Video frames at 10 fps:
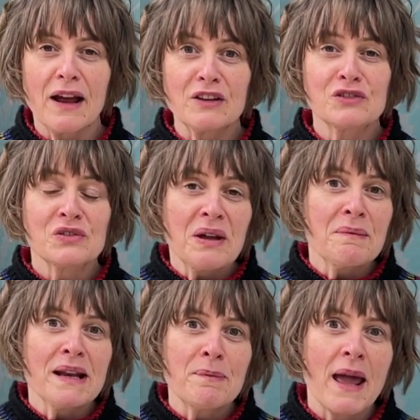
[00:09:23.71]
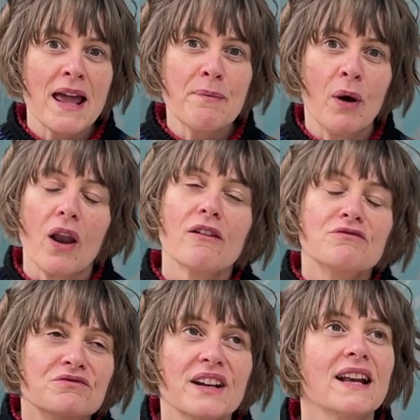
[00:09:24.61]
so many people are
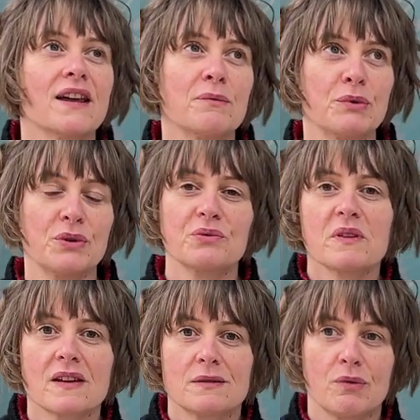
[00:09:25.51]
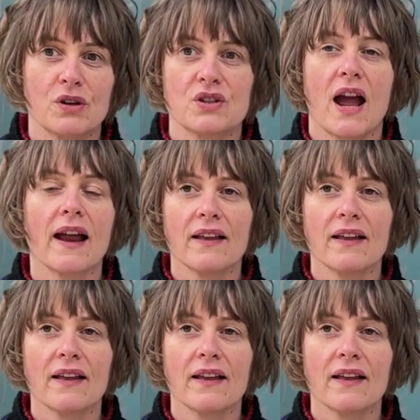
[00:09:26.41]
really on board with this project